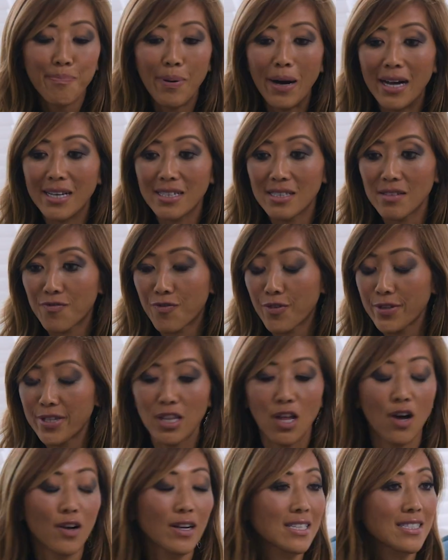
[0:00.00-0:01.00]
But for the
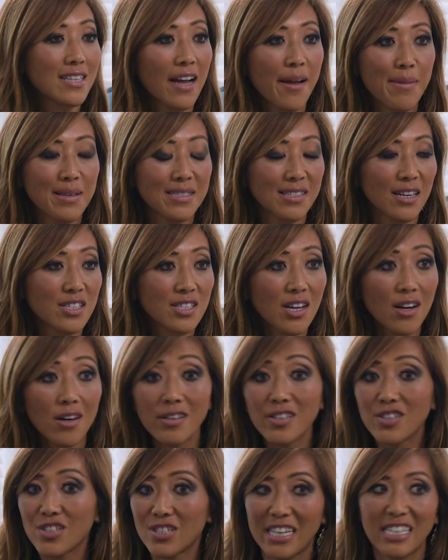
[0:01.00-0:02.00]
longest time as an adult,
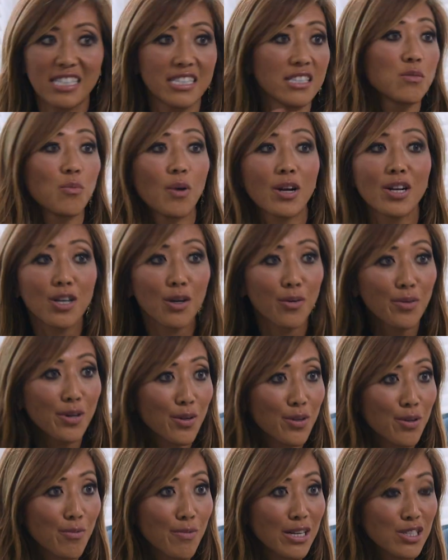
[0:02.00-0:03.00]
he just like didn't want to go near
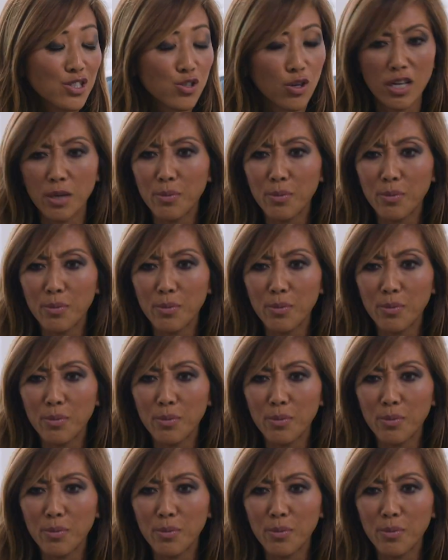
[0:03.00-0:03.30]
the restaurant.